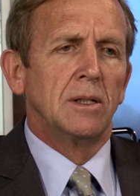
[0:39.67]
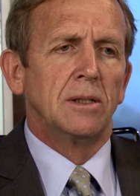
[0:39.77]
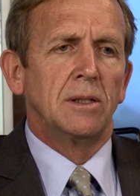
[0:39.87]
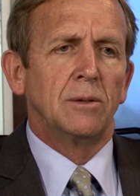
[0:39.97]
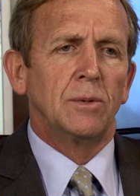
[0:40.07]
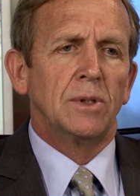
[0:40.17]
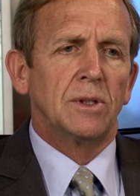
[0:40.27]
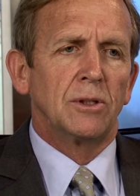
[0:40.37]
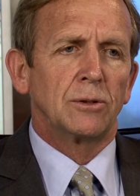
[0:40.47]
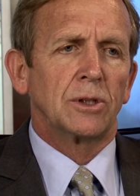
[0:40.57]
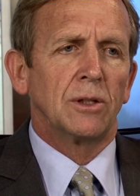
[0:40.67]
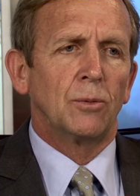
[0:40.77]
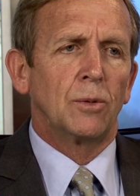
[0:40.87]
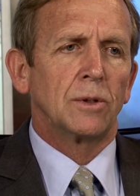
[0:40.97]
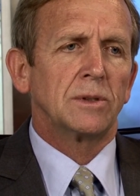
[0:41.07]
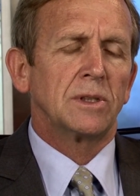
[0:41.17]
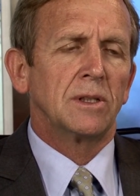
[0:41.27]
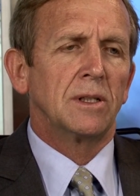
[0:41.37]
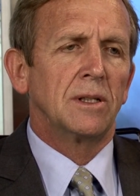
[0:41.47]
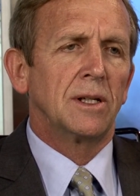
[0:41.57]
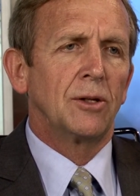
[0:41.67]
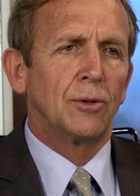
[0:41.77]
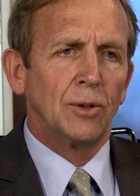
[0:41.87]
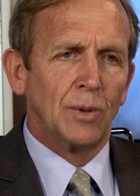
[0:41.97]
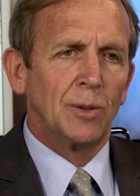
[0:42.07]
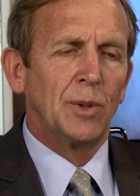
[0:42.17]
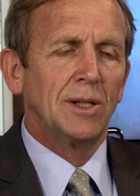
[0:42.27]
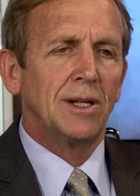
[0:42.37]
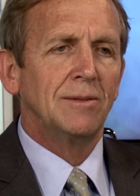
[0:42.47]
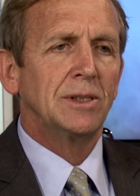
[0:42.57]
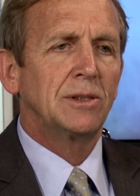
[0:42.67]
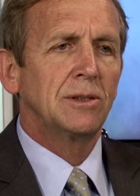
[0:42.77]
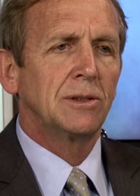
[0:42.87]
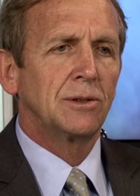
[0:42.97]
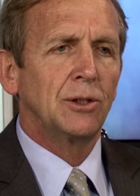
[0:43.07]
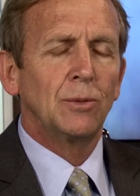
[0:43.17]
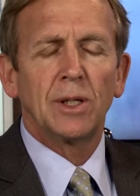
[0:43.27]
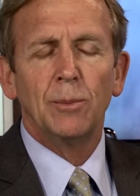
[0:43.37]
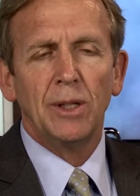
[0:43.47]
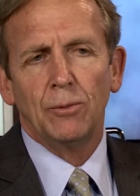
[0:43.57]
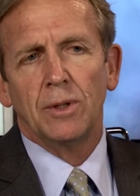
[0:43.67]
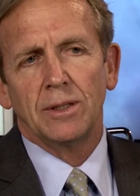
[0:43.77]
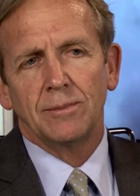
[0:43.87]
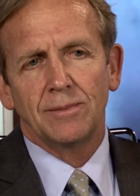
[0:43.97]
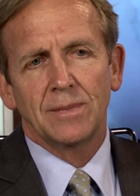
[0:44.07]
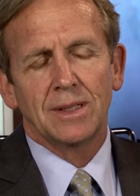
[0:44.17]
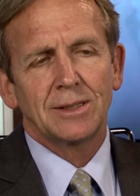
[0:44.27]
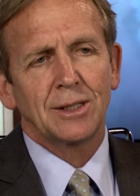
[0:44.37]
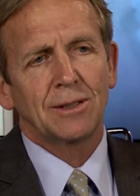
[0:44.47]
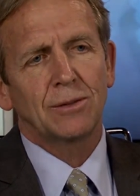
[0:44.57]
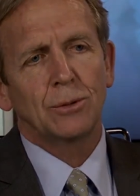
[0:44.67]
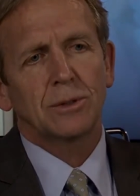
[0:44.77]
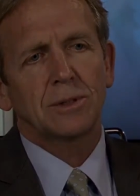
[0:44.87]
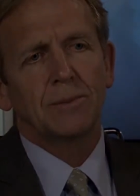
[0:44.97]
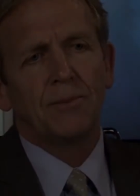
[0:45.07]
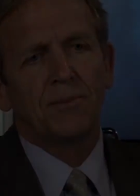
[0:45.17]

uh, when a nurse on the ward said, I hear you want to be a Navy SEAL, do you want to meet one? And I said, of course.